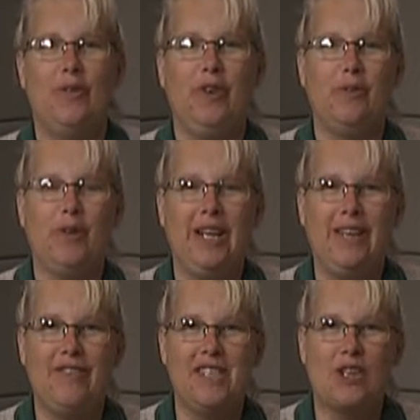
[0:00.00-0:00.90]
feel free,
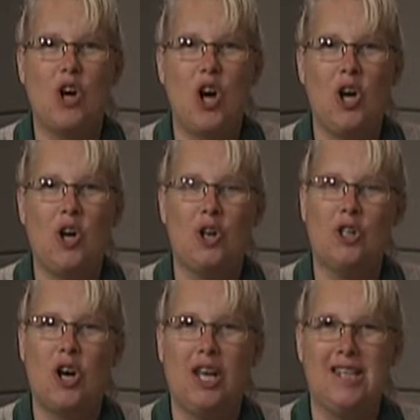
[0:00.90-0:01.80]
give us a call or
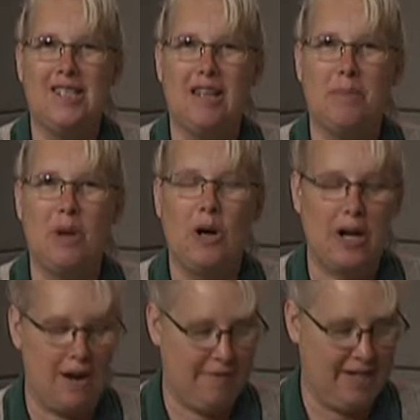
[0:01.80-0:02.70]
call us at the
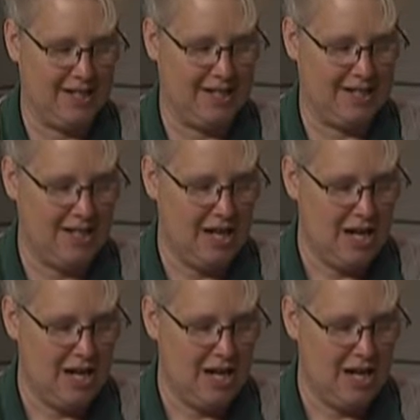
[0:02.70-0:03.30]
park office.